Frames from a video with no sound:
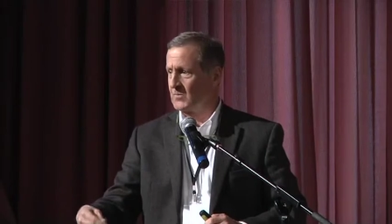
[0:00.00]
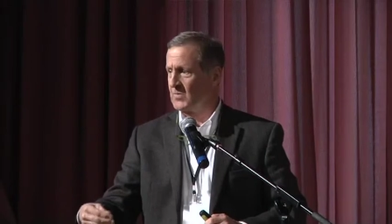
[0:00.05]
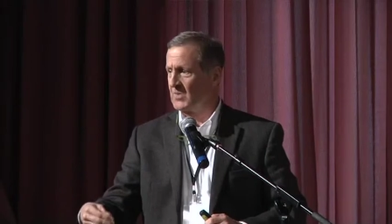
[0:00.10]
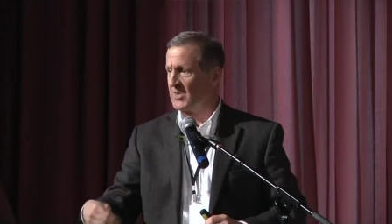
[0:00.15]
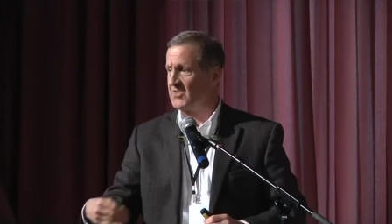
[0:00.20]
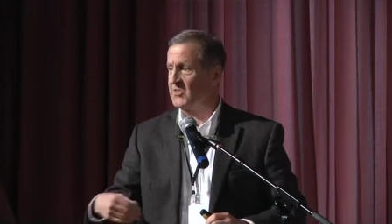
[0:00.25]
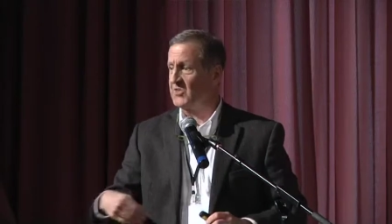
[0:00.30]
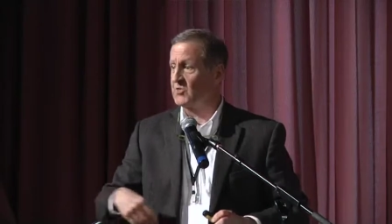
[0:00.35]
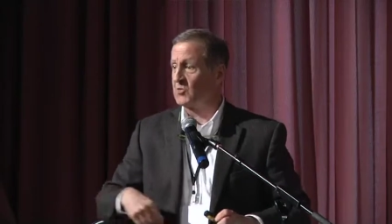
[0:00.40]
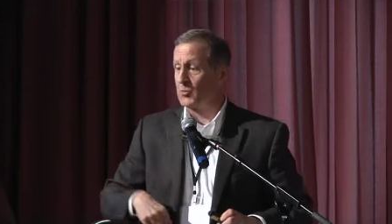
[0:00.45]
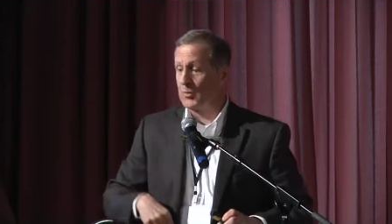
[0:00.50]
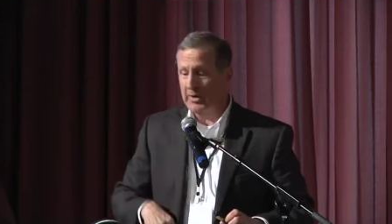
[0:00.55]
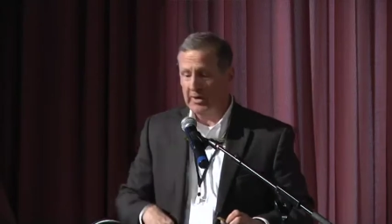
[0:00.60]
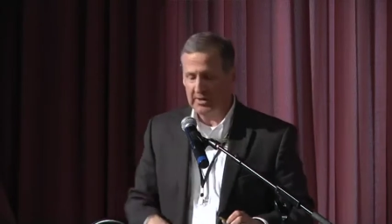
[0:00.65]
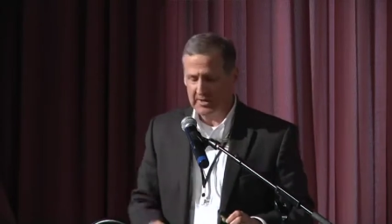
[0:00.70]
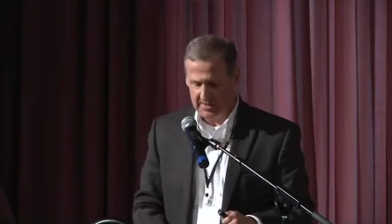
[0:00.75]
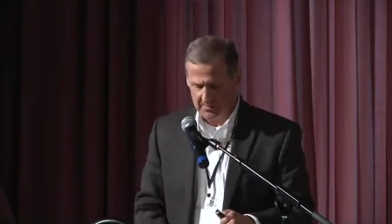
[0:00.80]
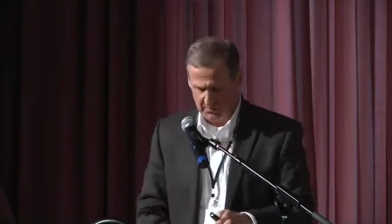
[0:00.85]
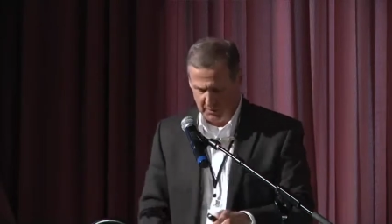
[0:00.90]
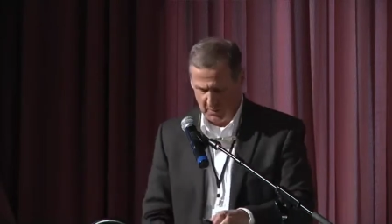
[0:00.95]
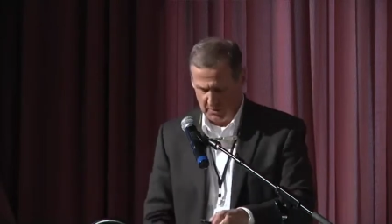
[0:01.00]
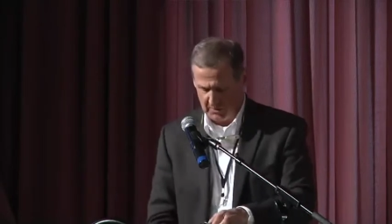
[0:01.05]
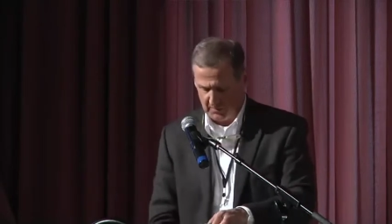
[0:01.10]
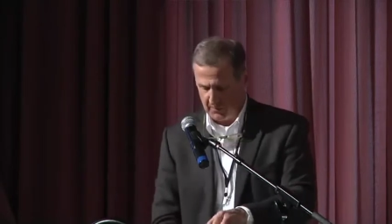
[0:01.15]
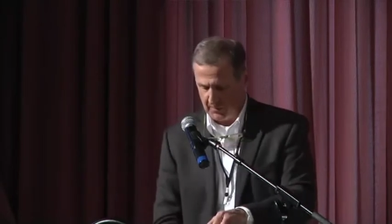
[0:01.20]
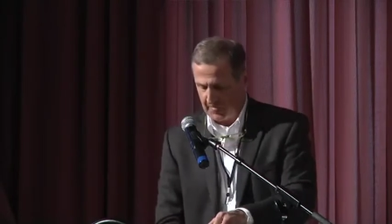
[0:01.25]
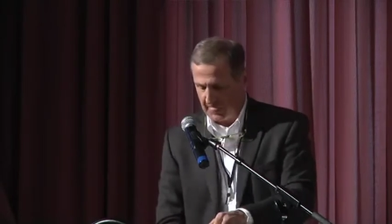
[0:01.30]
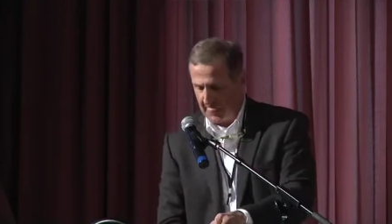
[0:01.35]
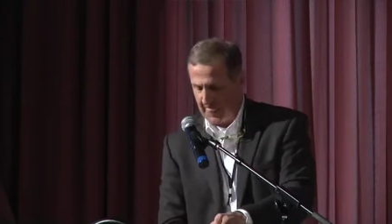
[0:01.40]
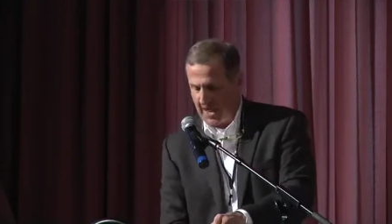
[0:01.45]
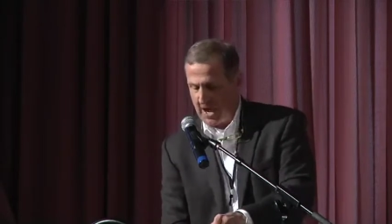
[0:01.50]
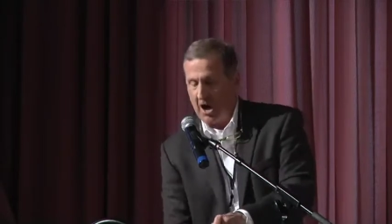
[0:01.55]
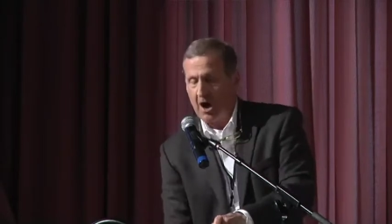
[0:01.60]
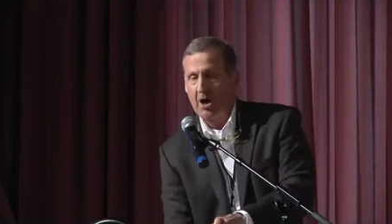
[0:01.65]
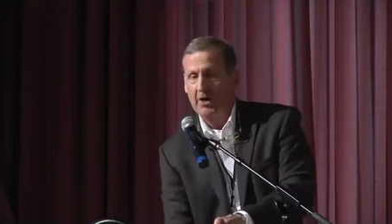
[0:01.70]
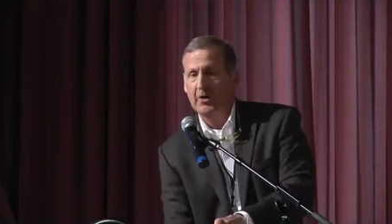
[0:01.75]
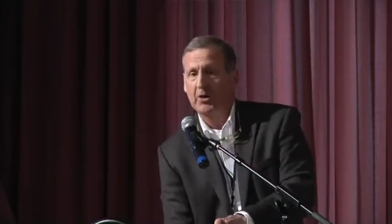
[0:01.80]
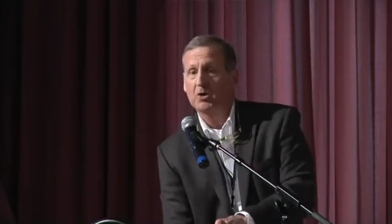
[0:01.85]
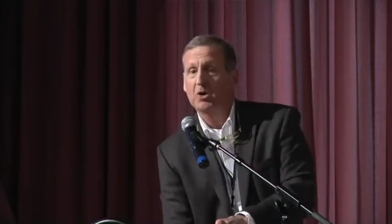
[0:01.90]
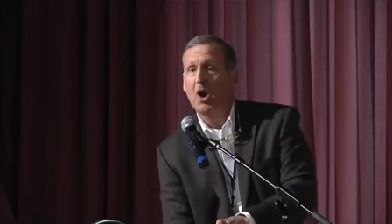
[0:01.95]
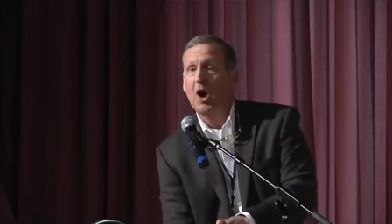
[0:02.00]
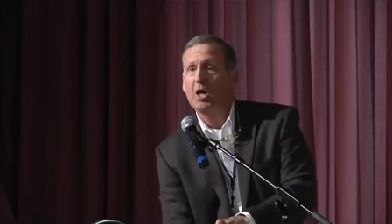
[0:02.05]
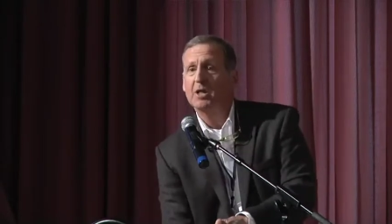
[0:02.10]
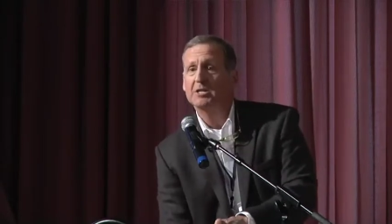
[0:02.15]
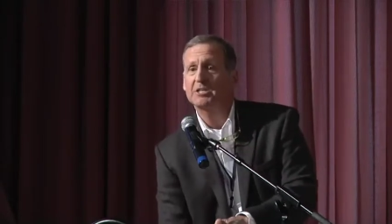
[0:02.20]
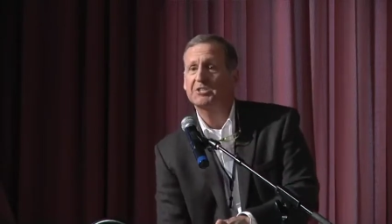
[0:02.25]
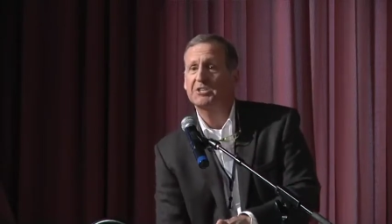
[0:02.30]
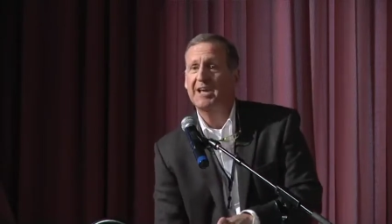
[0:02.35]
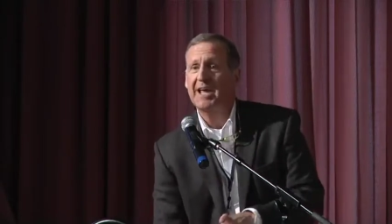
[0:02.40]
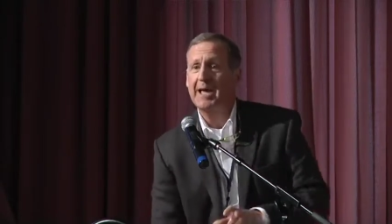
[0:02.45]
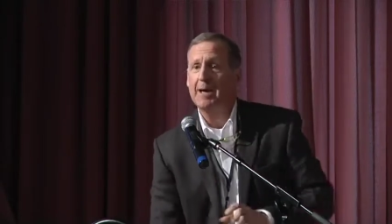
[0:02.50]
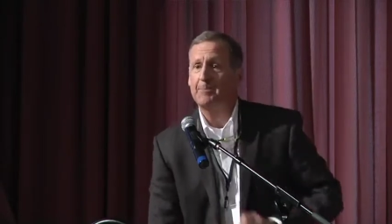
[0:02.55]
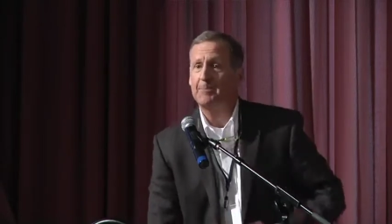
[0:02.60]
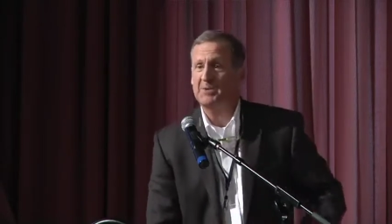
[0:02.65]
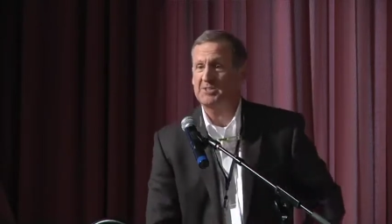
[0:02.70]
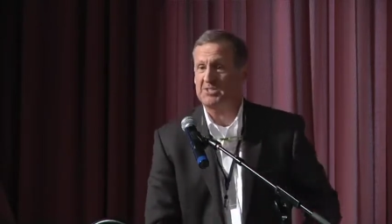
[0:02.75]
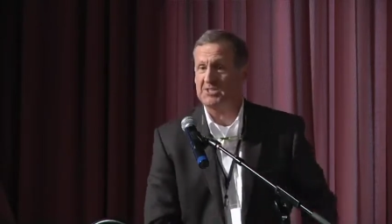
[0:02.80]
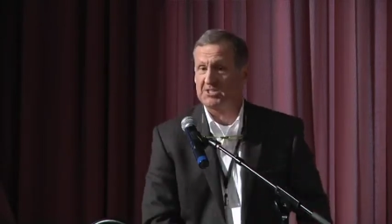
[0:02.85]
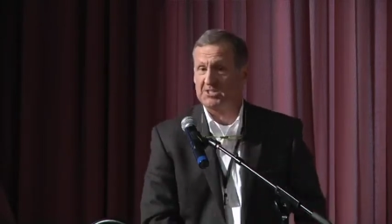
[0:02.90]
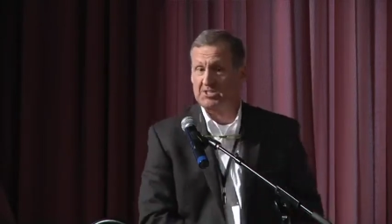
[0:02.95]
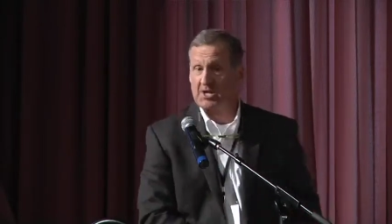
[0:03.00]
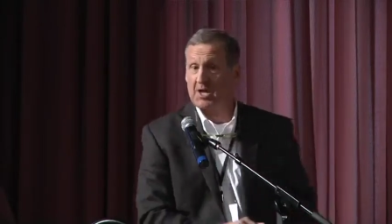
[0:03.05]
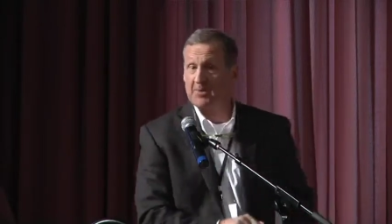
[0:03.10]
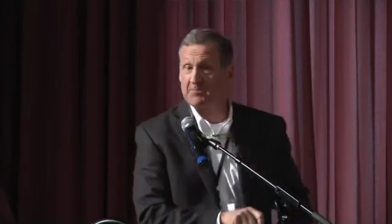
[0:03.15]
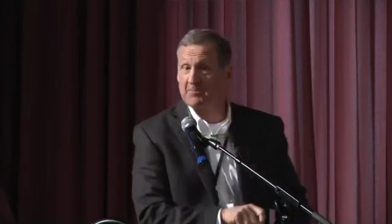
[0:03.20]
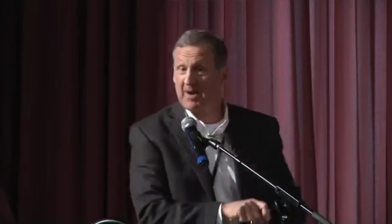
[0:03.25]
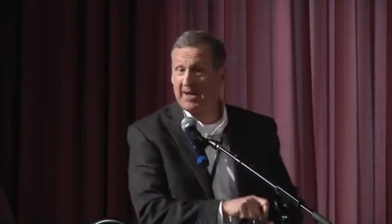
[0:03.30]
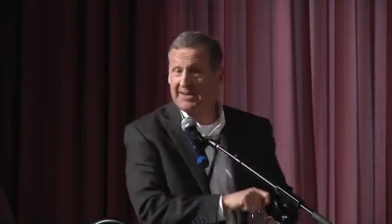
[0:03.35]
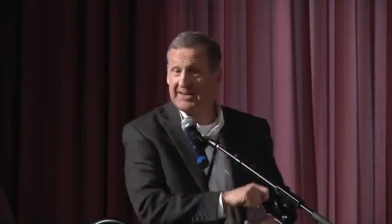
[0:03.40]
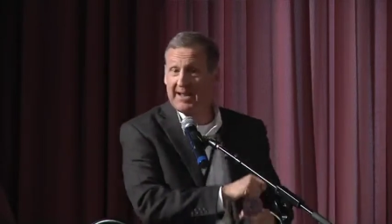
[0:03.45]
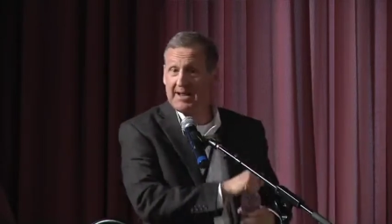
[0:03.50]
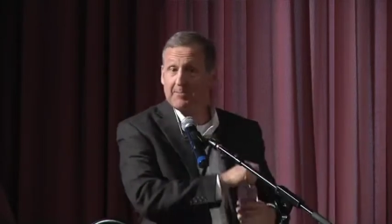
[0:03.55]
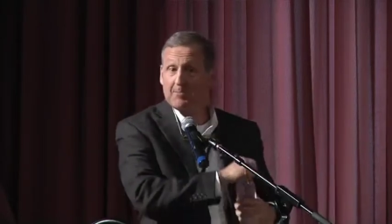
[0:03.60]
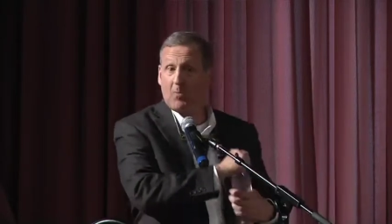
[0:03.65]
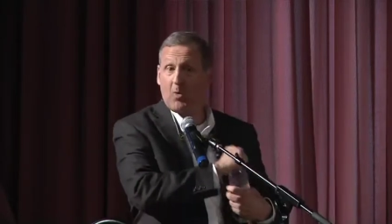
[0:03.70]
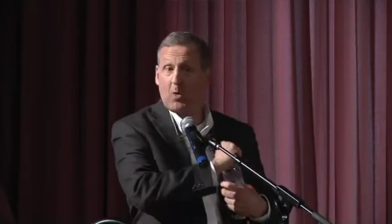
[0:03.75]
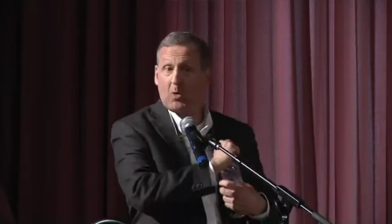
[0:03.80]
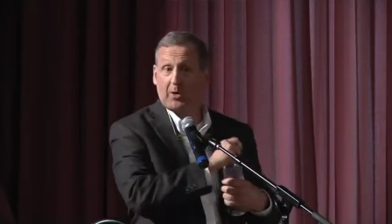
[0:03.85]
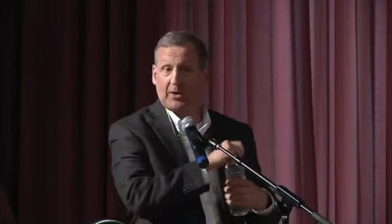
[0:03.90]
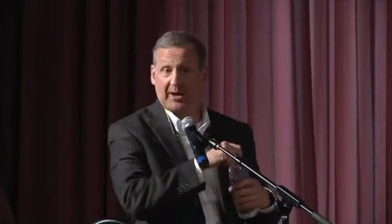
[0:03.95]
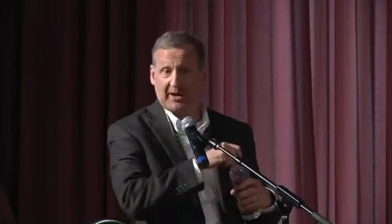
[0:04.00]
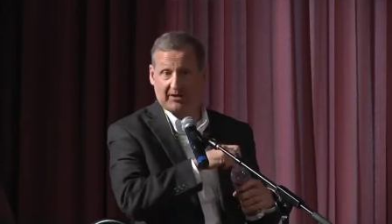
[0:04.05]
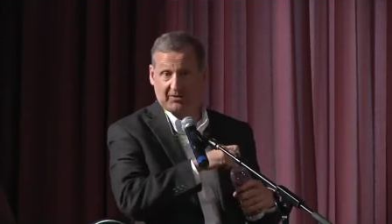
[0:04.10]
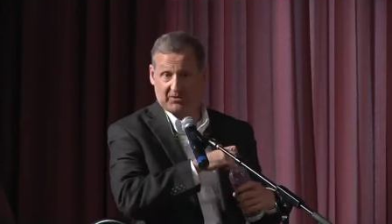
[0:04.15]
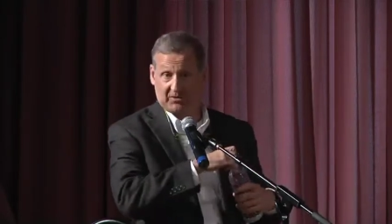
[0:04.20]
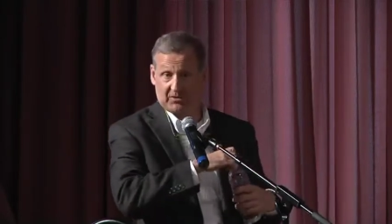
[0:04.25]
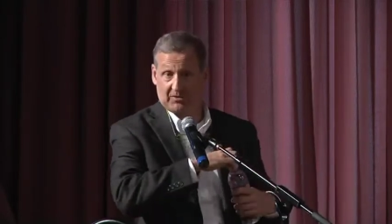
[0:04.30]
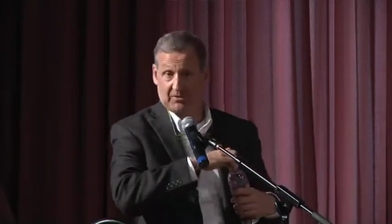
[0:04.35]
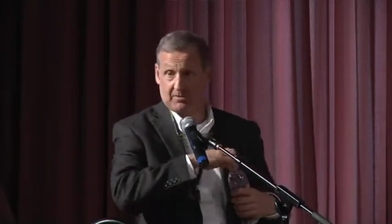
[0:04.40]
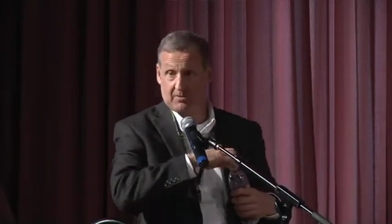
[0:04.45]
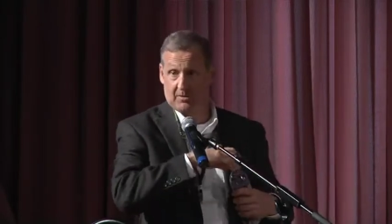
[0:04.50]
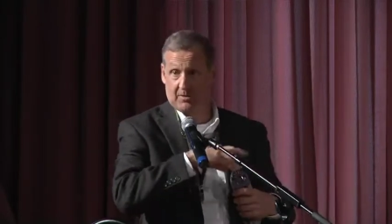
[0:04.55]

This is really important. On our college campuses on Monday mornings,